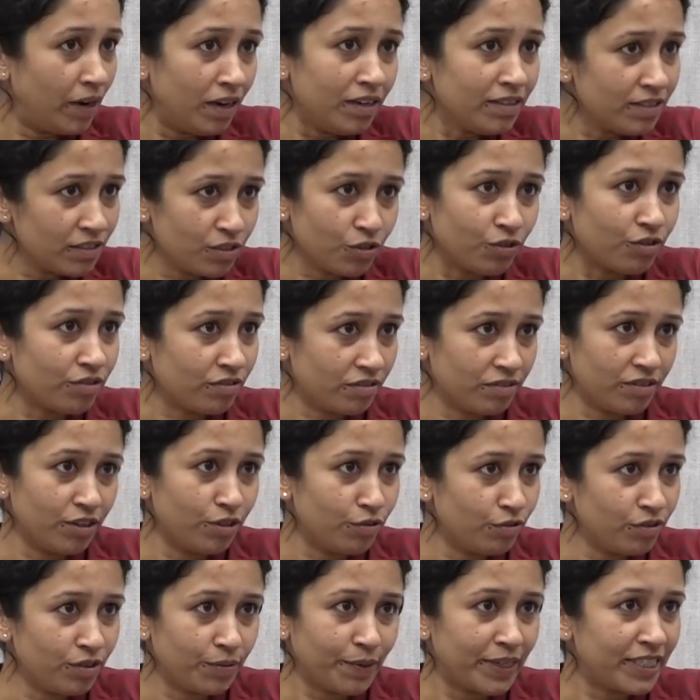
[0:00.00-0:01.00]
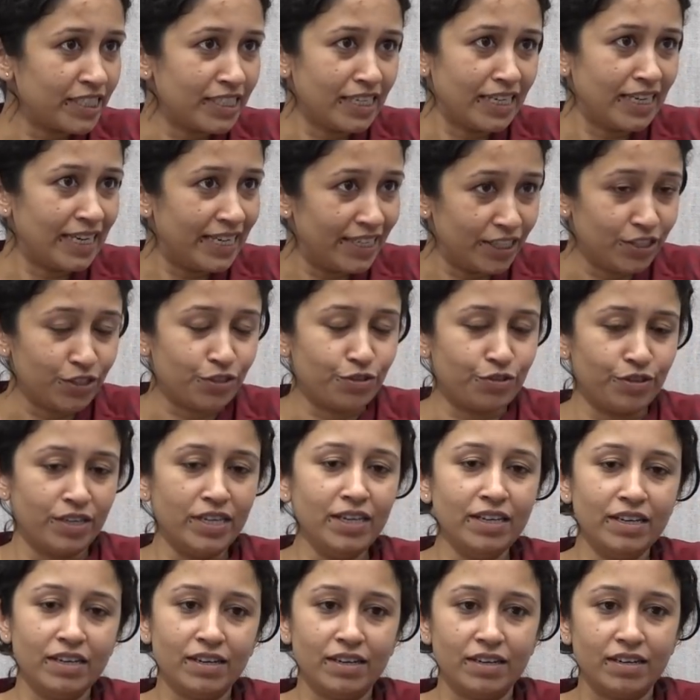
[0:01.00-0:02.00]
past or you know questioning
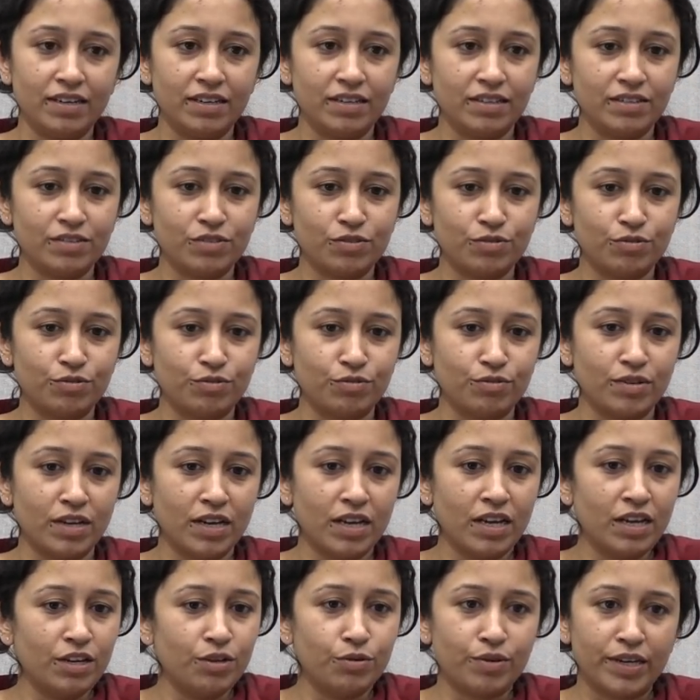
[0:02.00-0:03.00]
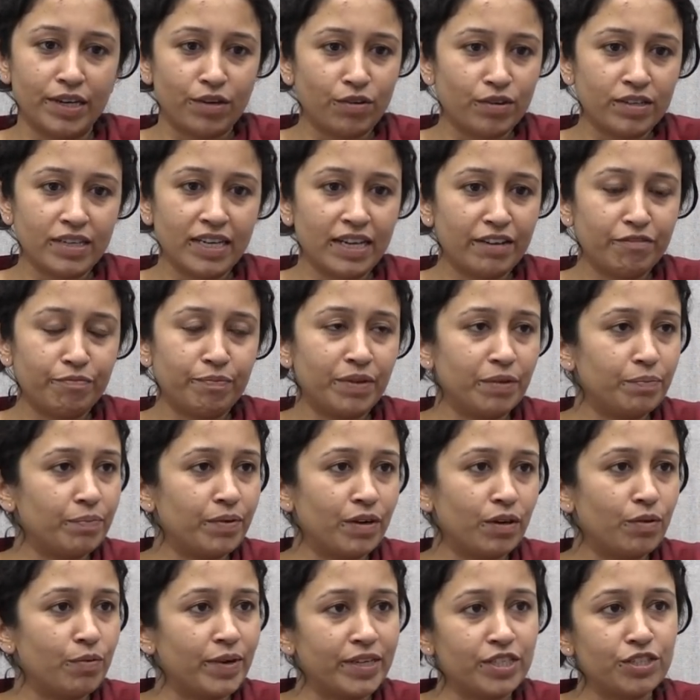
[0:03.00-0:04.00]
history uh, so you cannot have
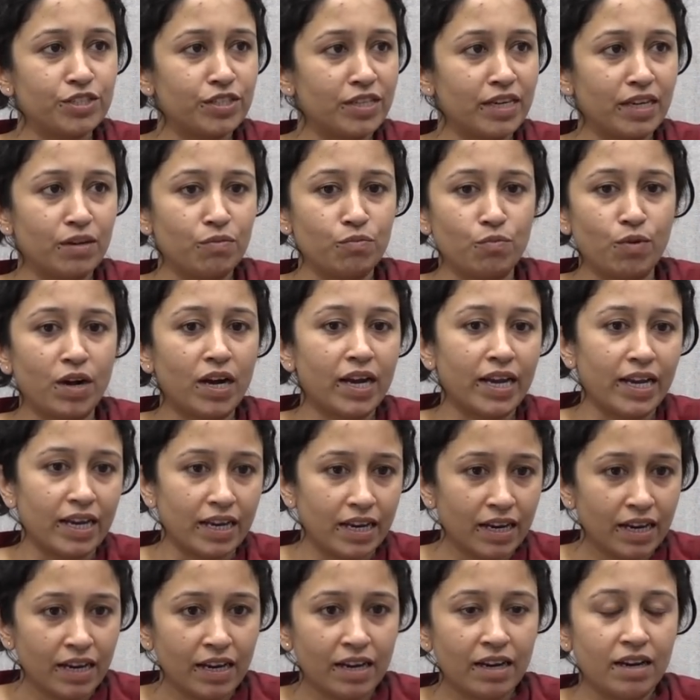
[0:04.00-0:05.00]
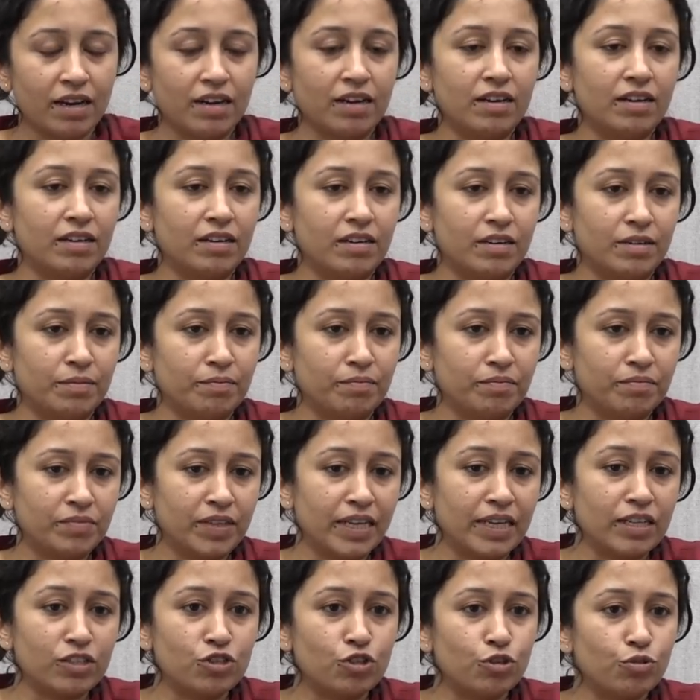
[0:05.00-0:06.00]
people questioning why uh,
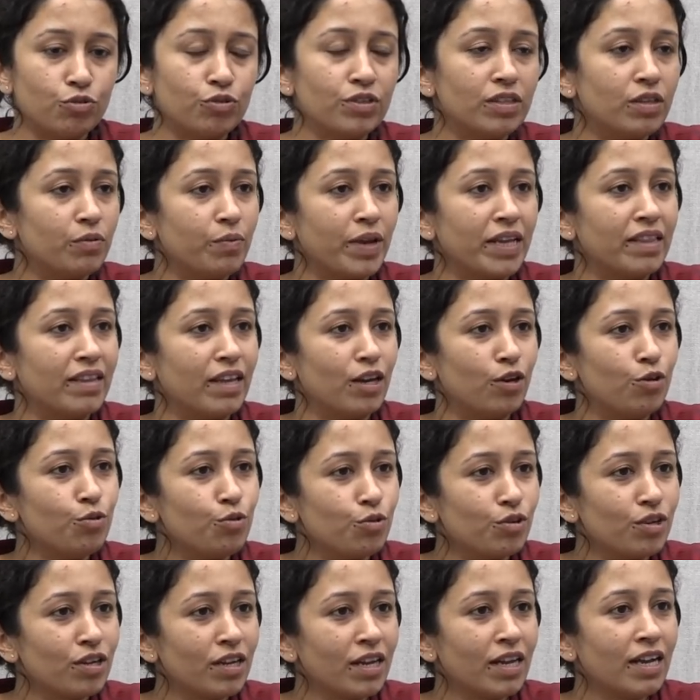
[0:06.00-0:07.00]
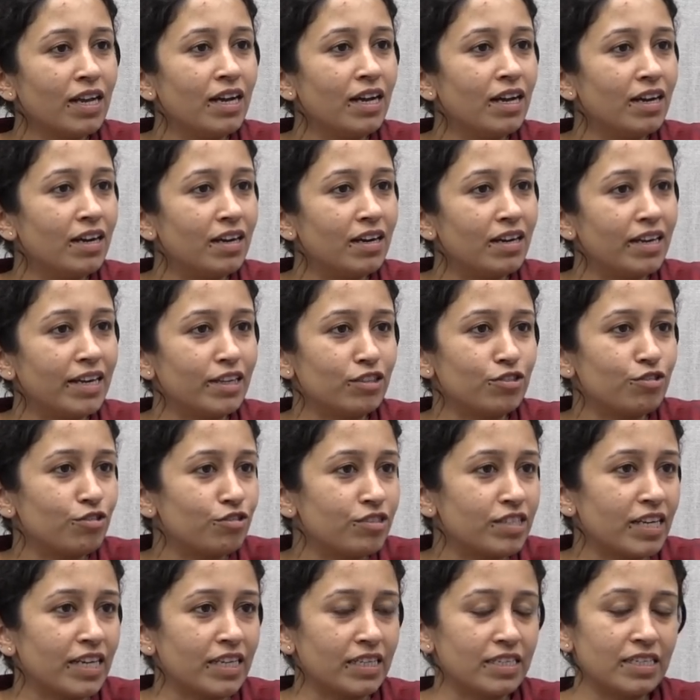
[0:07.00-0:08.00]
things look the way they look uh, in
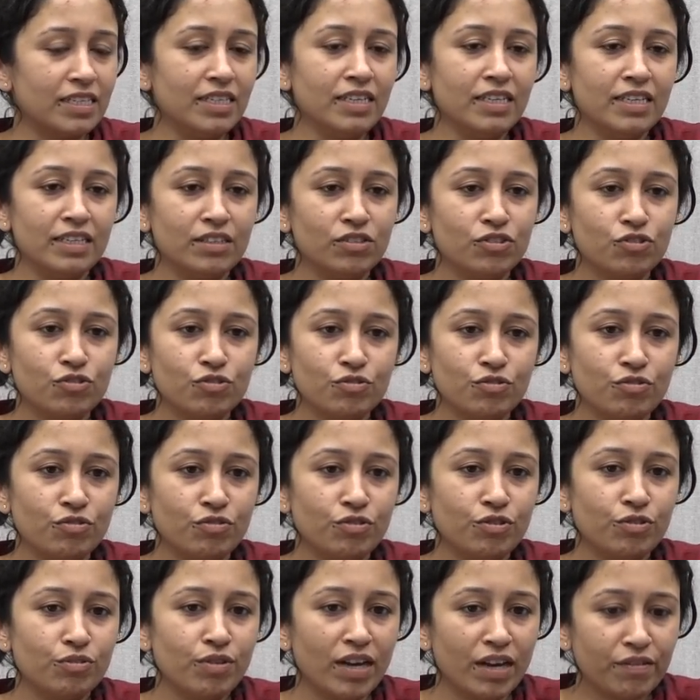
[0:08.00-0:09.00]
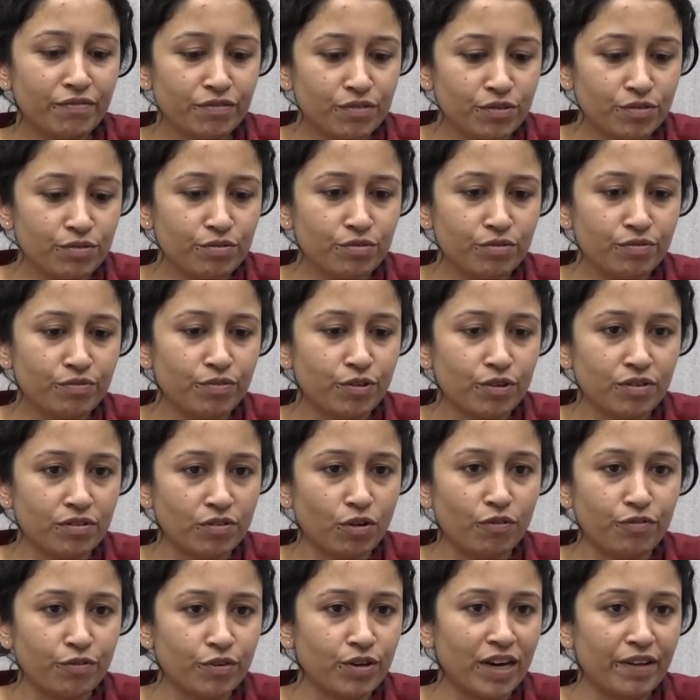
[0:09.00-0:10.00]
society and so you have to for
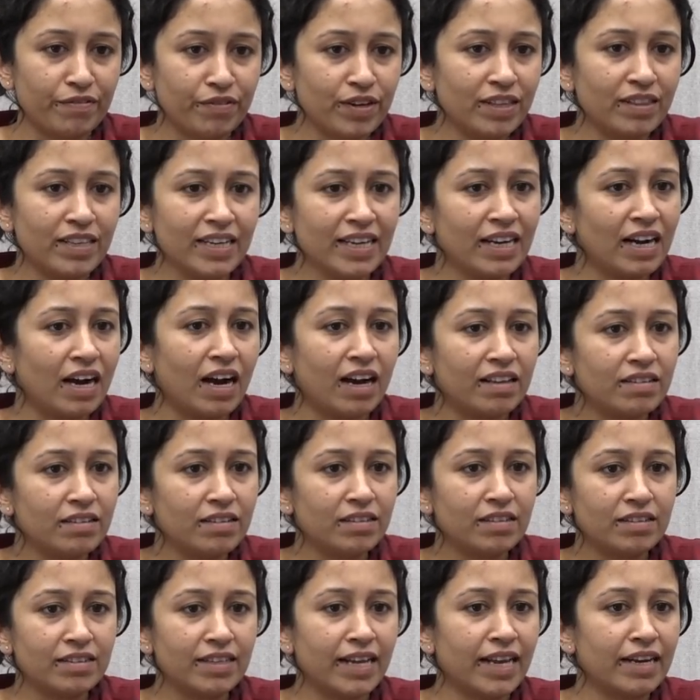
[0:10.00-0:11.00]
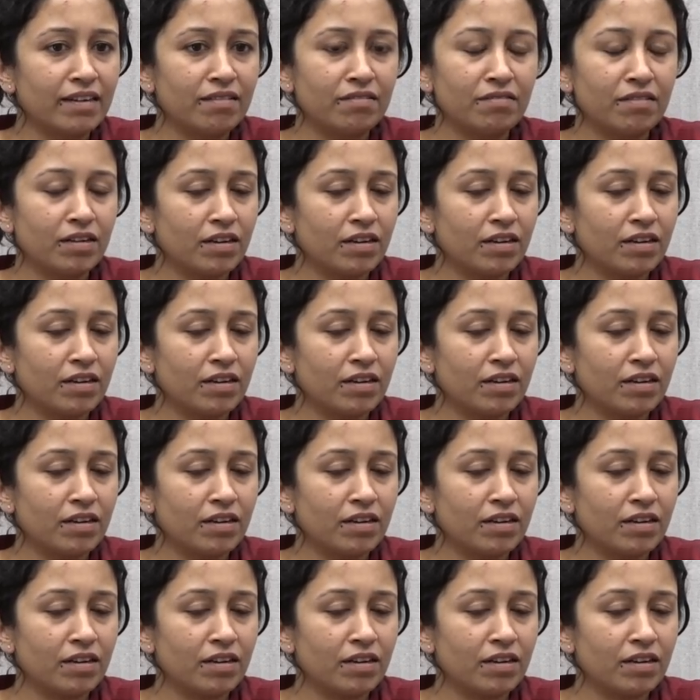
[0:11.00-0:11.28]
for everything other than